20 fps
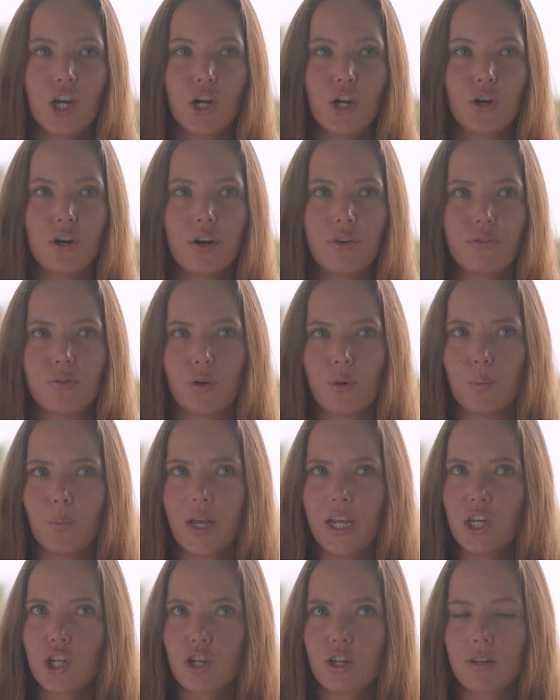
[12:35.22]

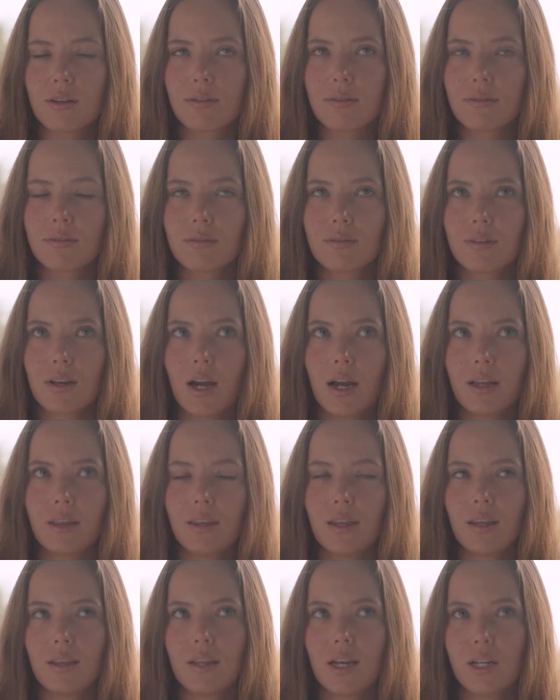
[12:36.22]
Reformation. I
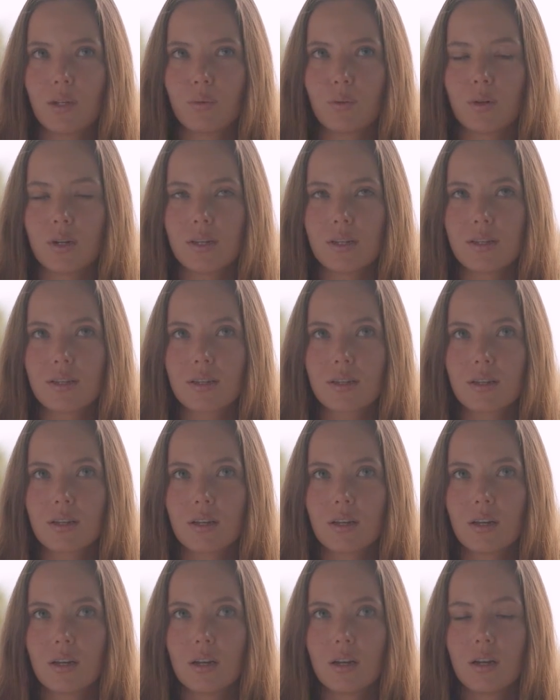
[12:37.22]
think that was
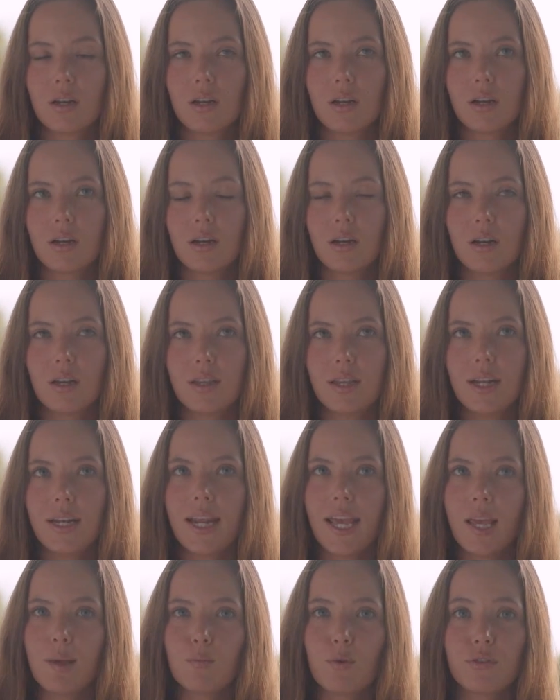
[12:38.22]
the
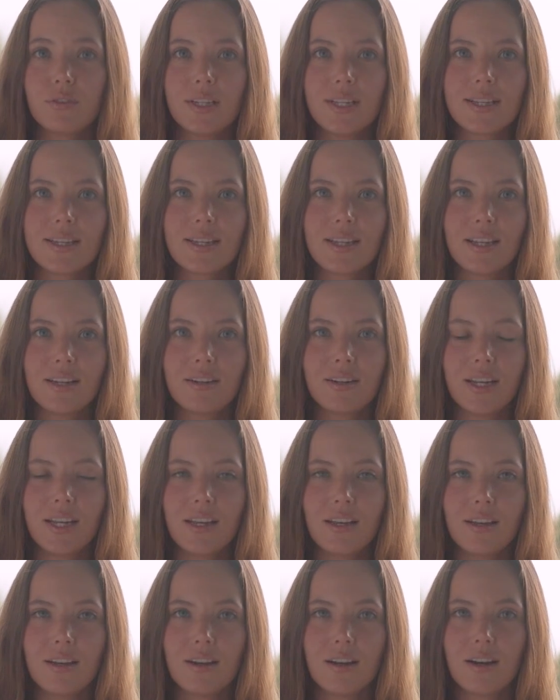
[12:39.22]
name of the
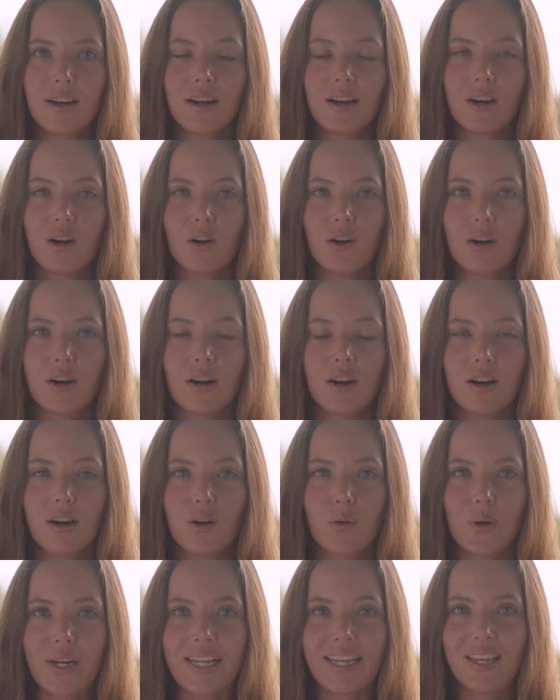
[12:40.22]
series
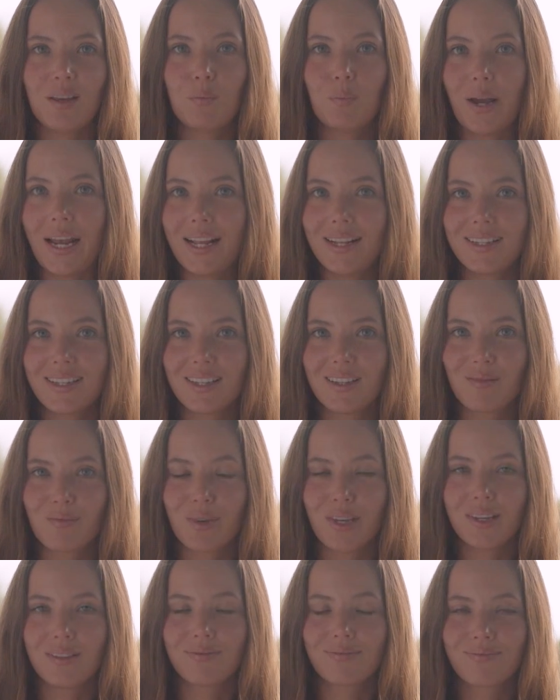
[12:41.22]
when he painted
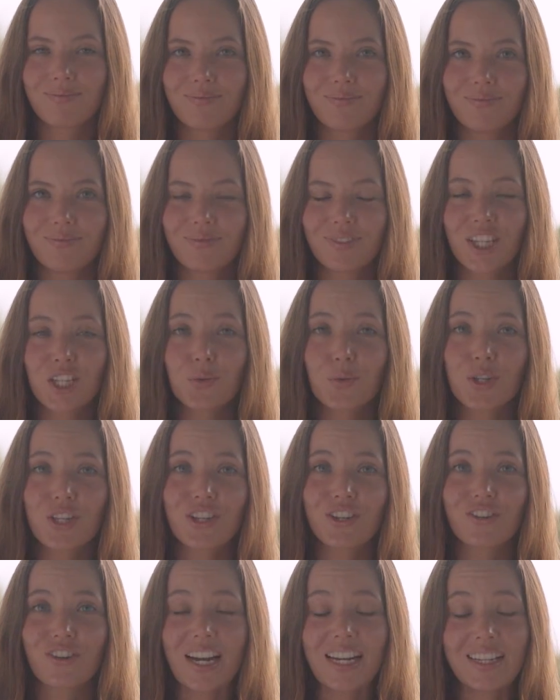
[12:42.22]
me. It was
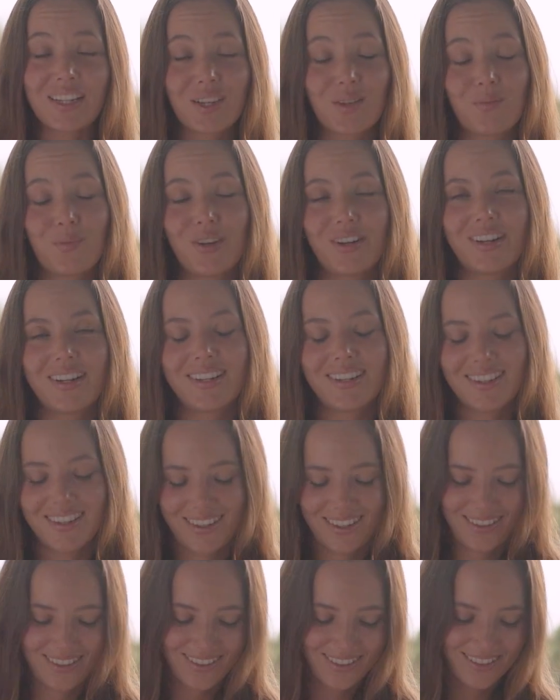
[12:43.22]
a great
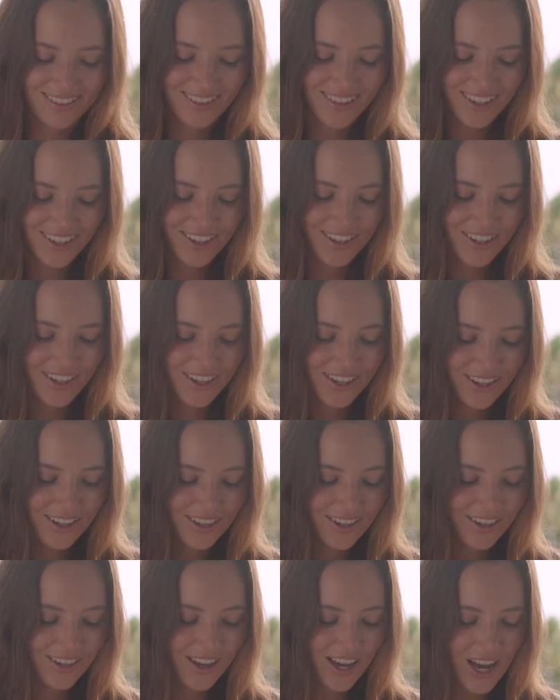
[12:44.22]
experience.
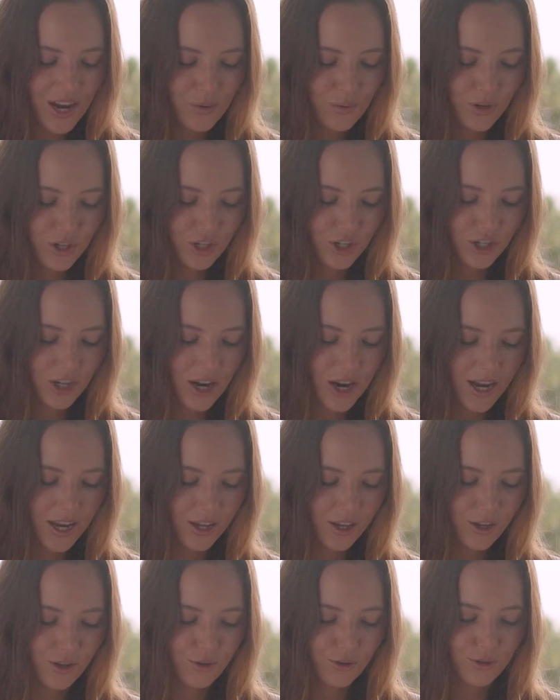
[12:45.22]
I wish I
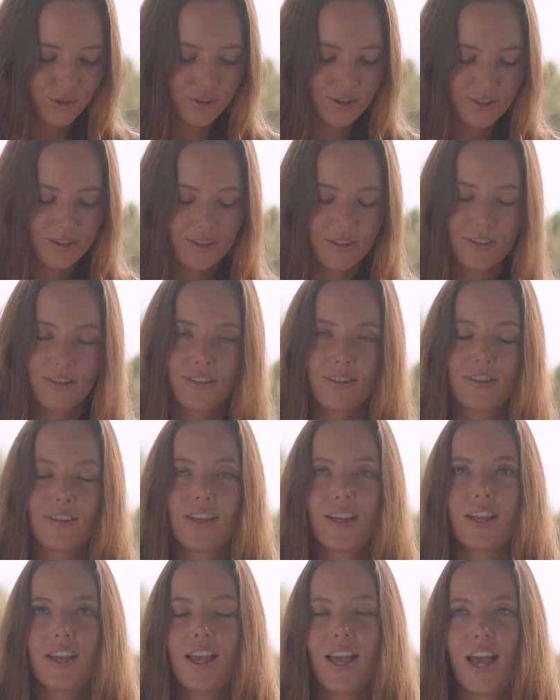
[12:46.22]
could
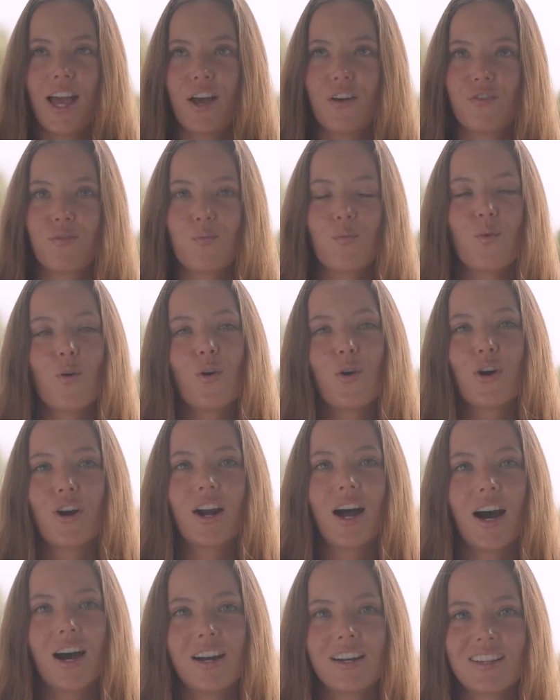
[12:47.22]
have more
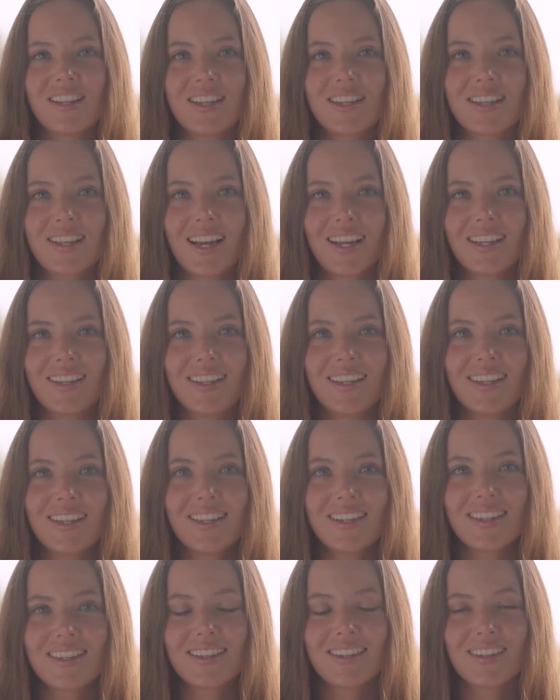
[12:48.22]
artists like
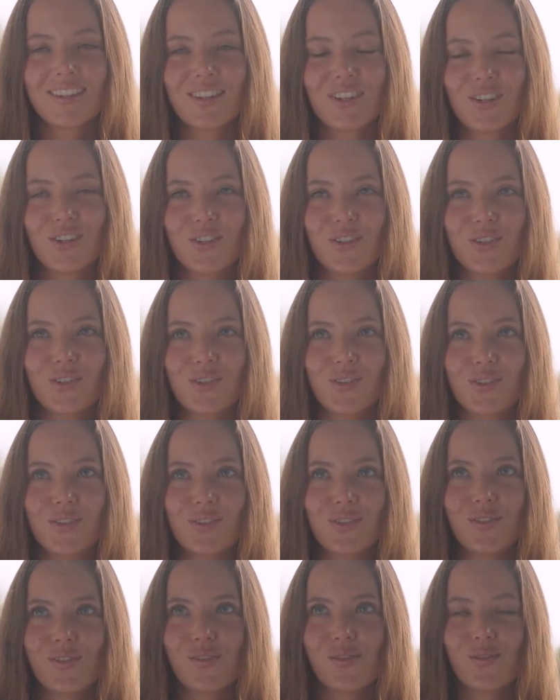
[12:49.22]
this
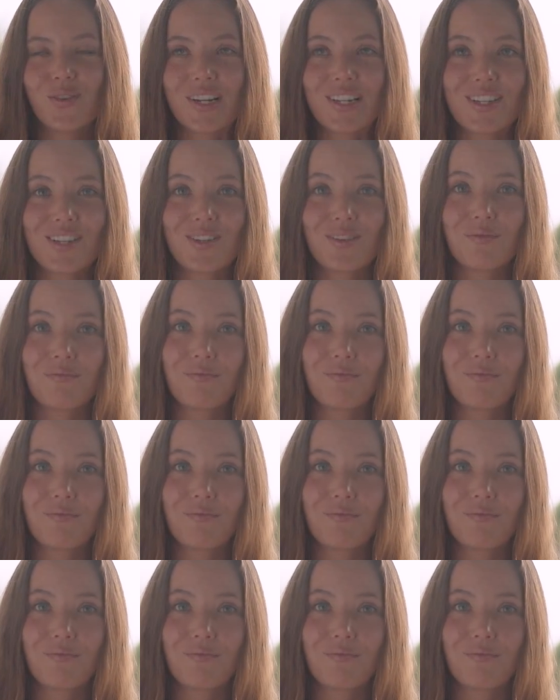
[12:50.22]
who wants to